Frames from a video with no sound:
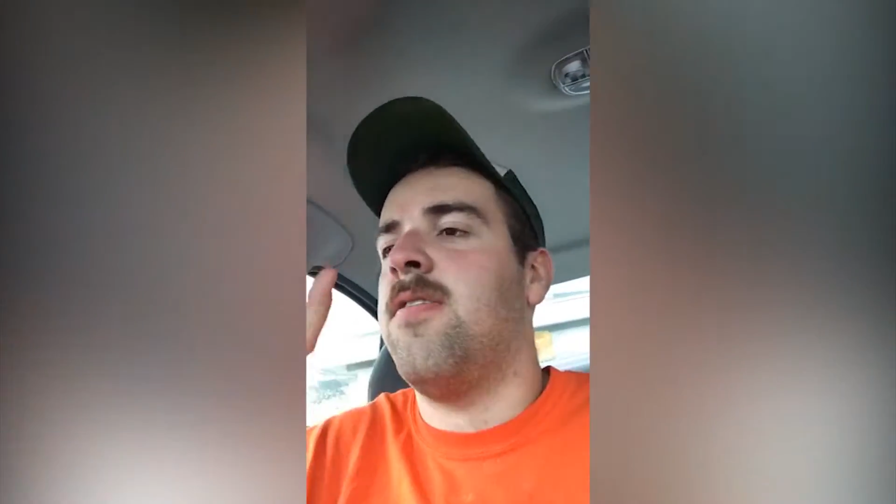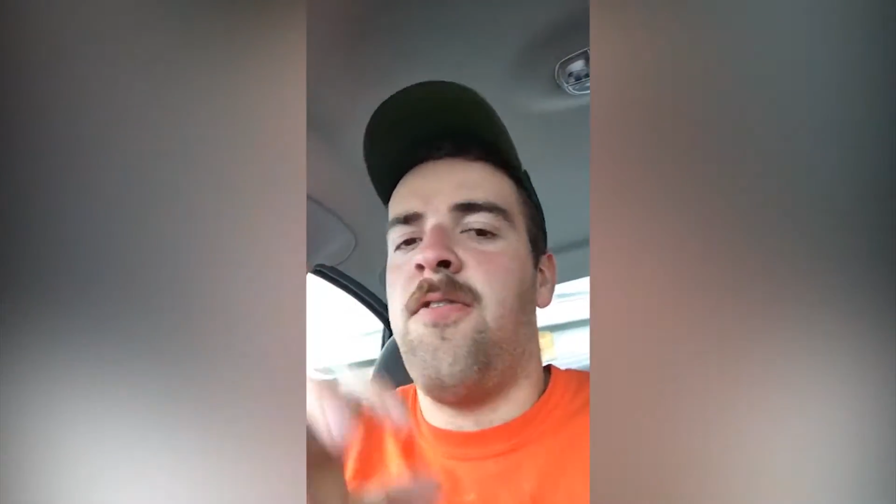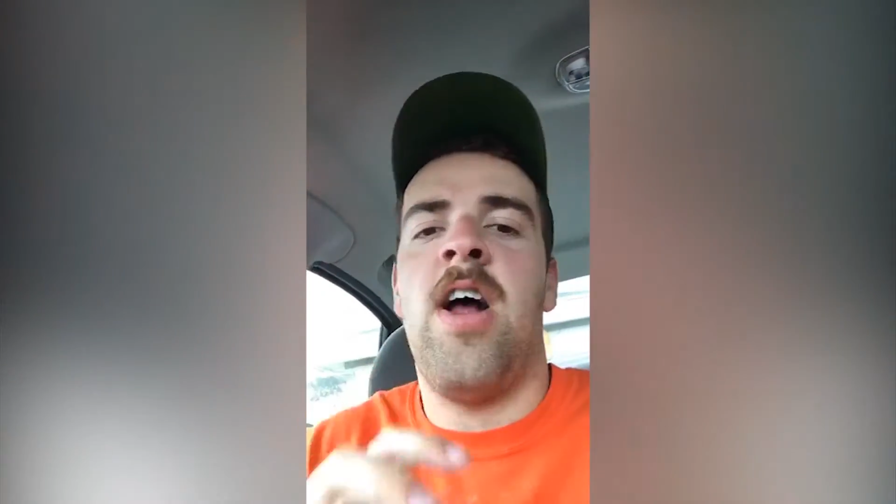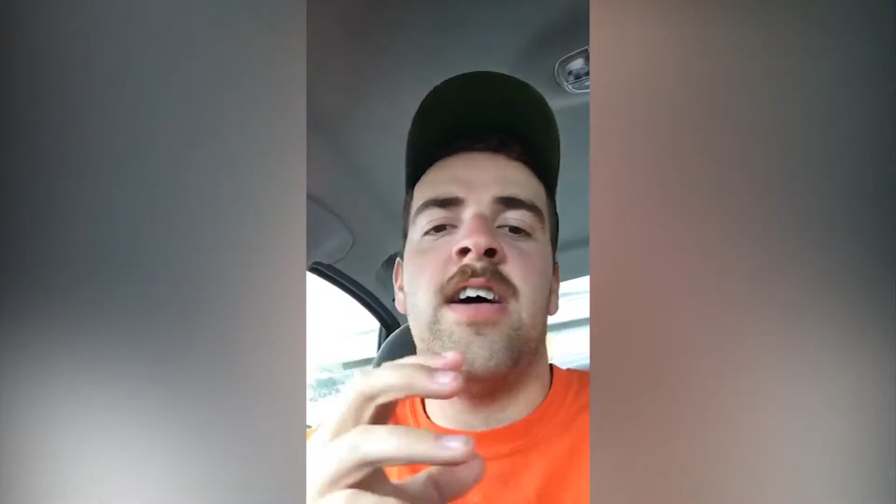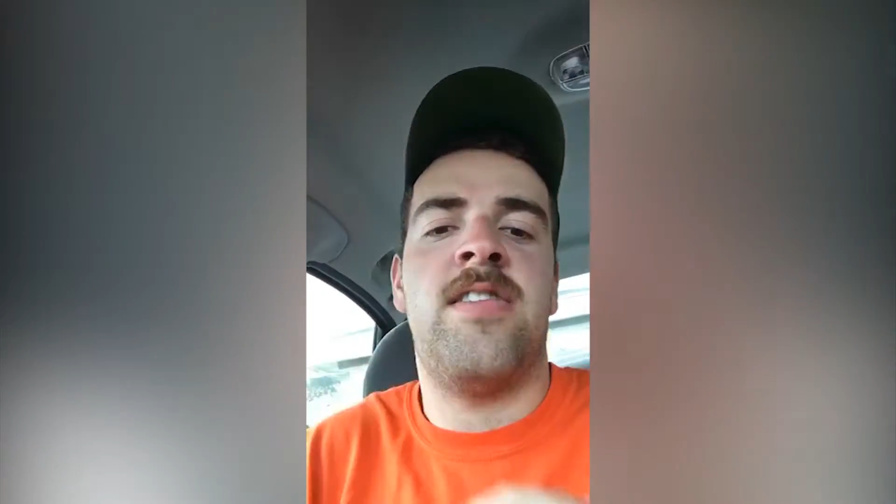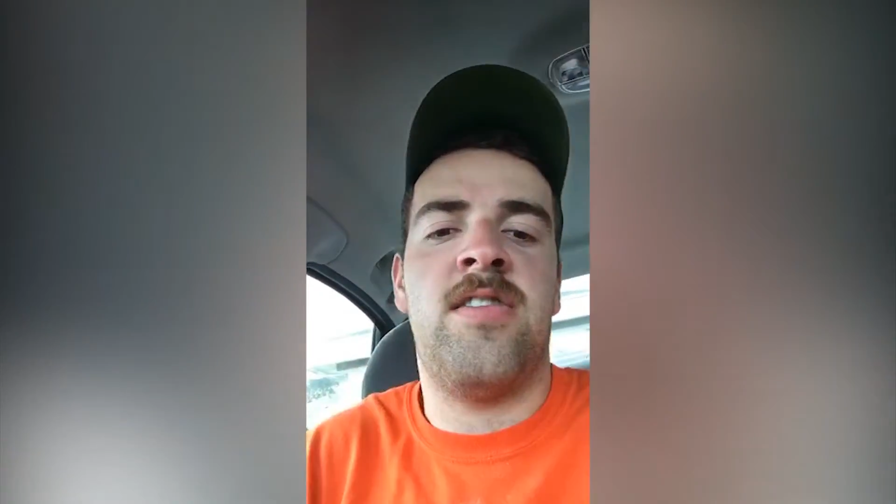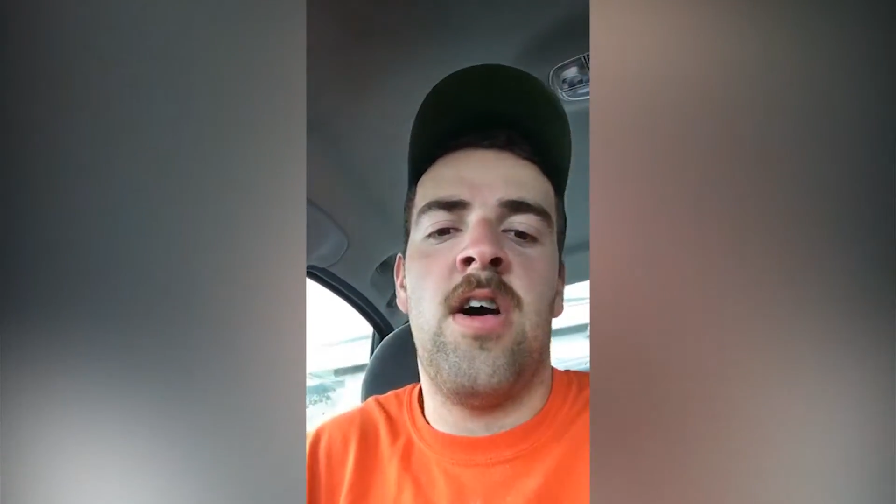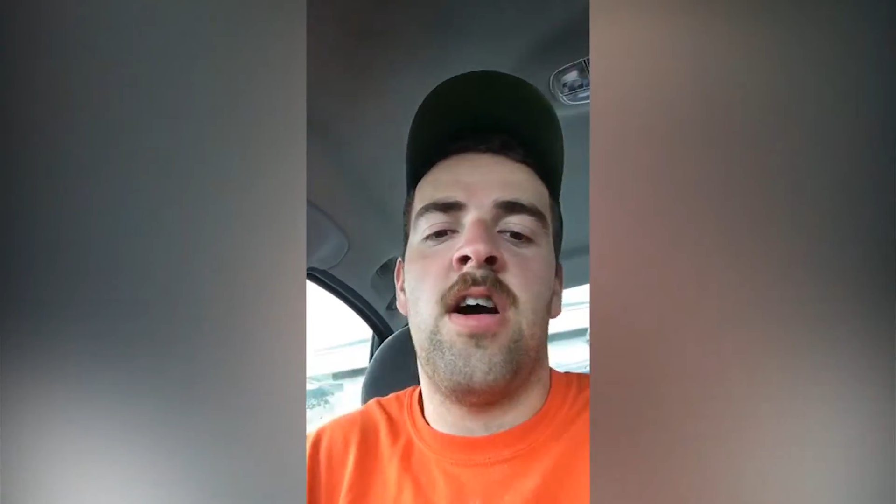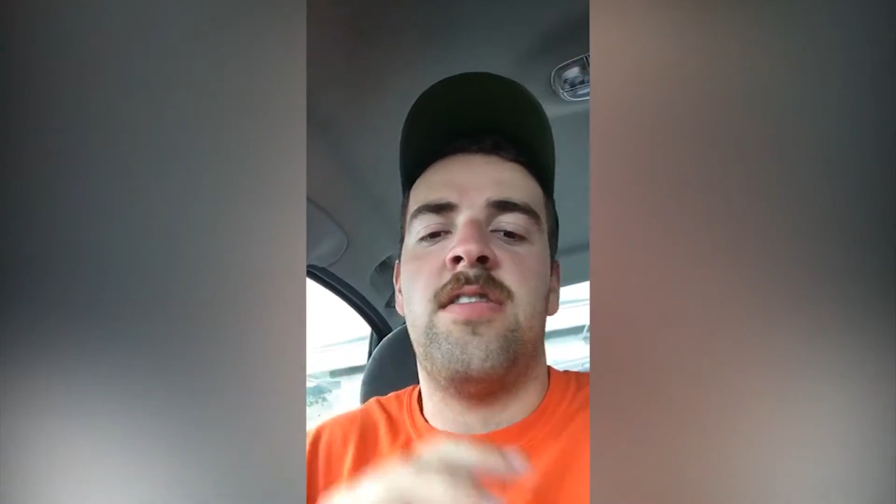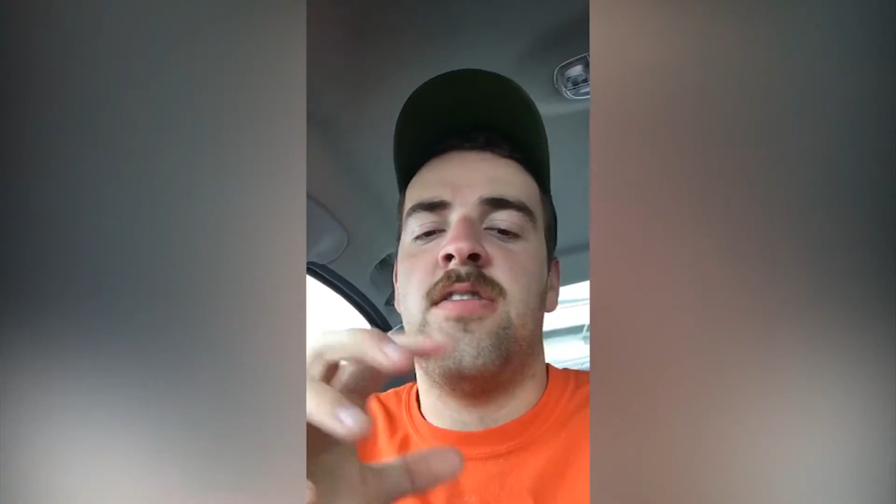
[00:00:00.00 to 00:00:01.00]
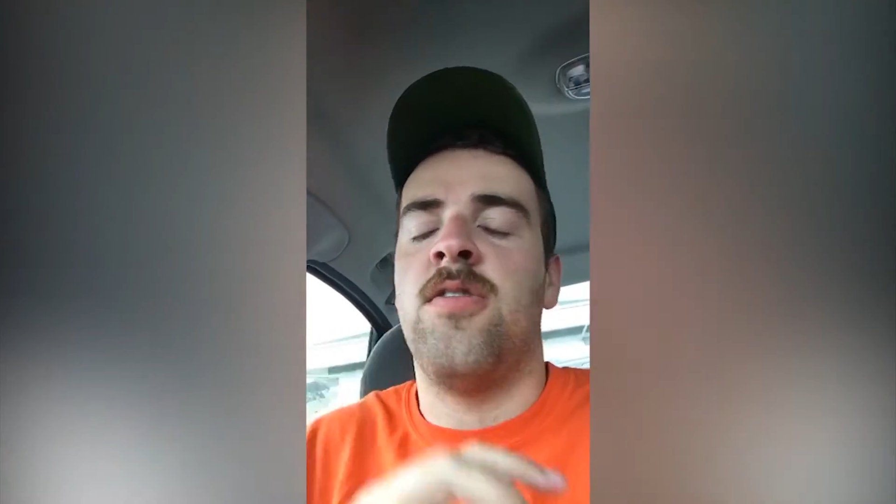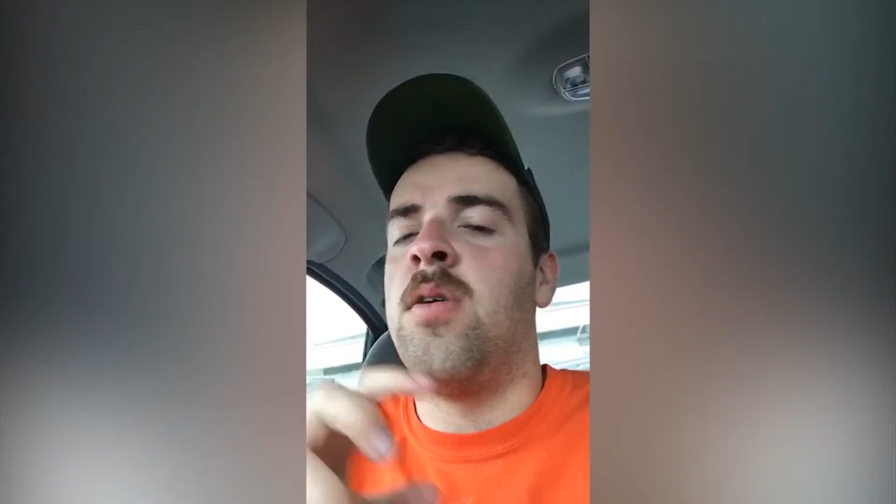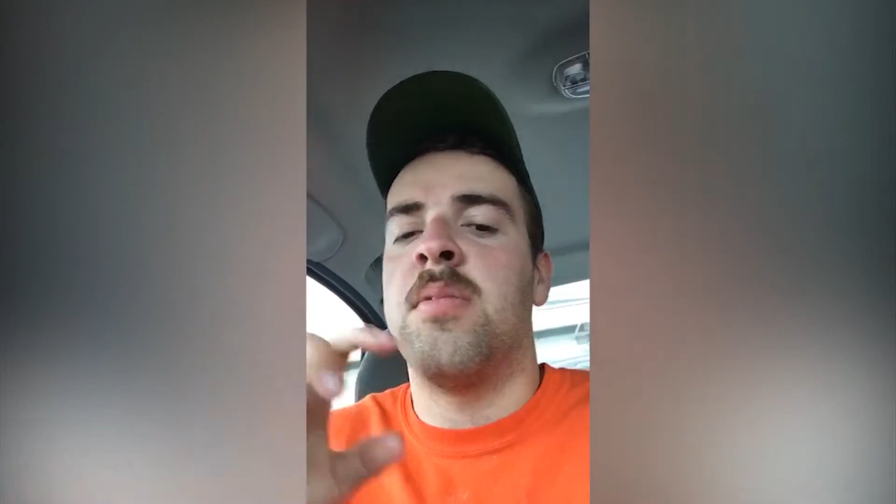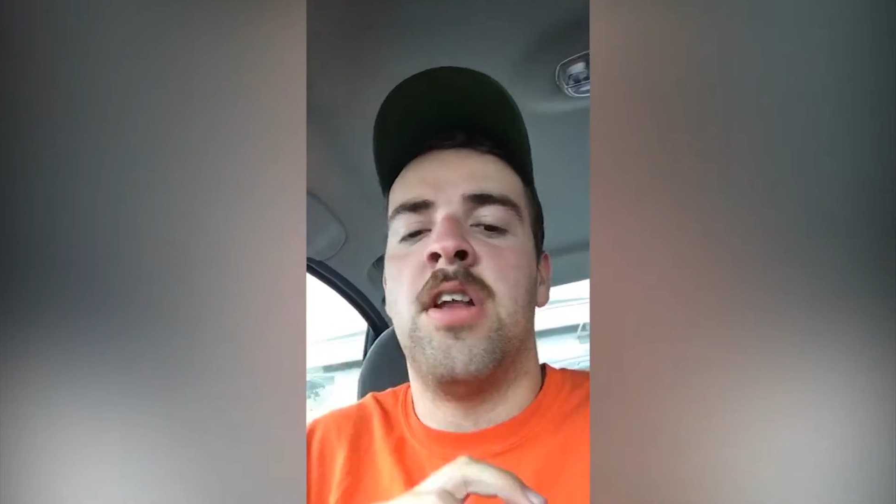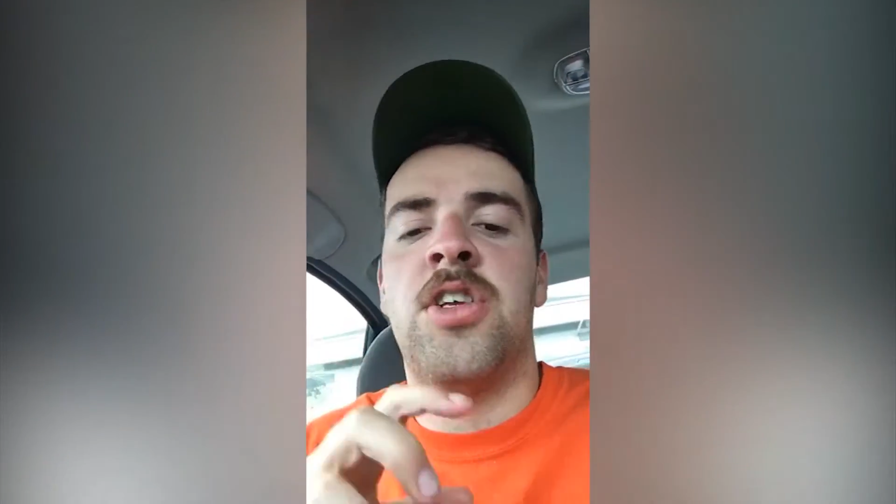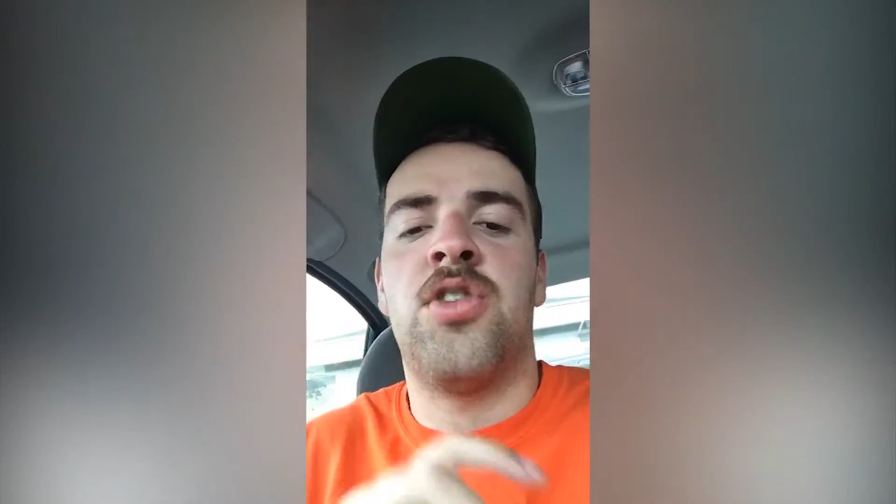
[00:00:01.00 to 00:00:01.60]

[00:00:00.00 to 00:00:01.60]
fry sauce, so I'm gonna